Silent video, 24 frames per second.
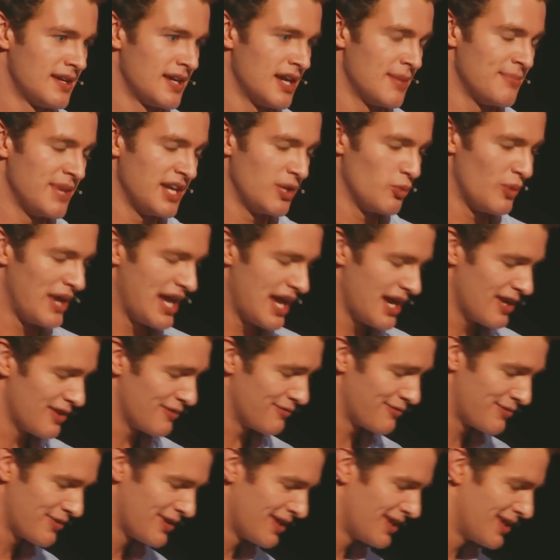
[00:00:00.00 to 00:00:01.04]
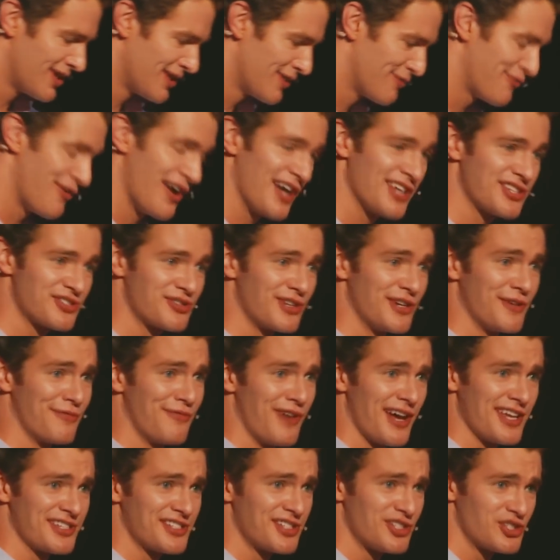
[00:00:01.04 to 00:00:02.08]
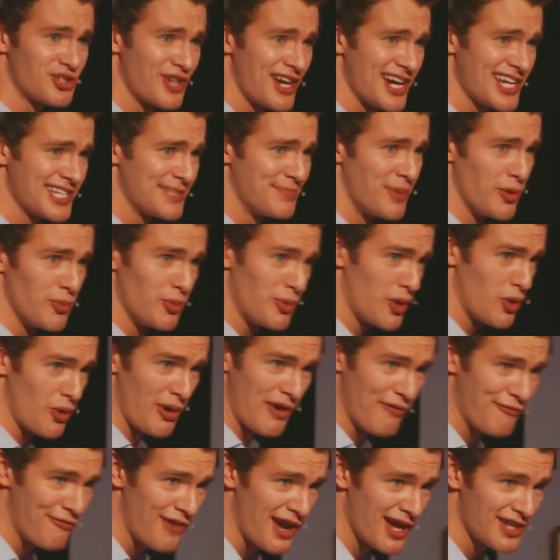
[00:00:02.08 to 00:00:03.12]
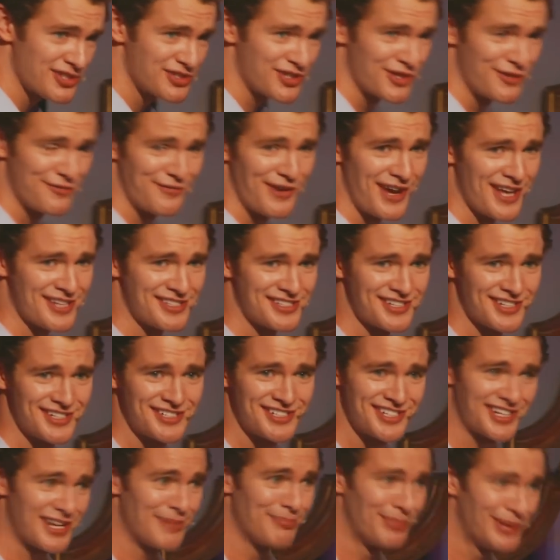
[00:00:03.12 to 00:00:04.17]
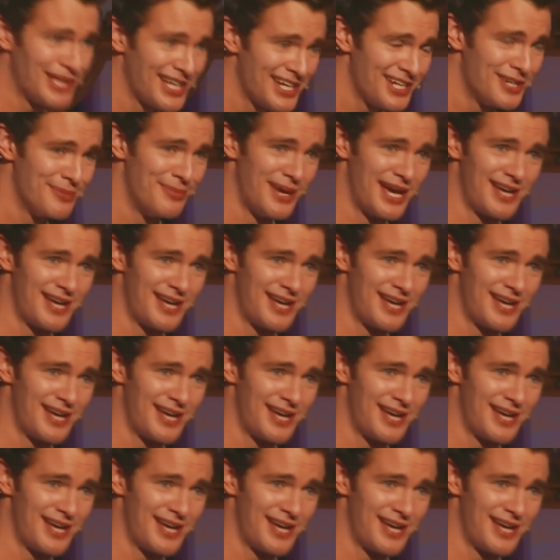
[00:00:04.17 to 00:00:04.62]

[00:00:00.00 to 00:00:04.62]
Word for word: I mean, we have faster and faster transport, but we're faster and faster to complain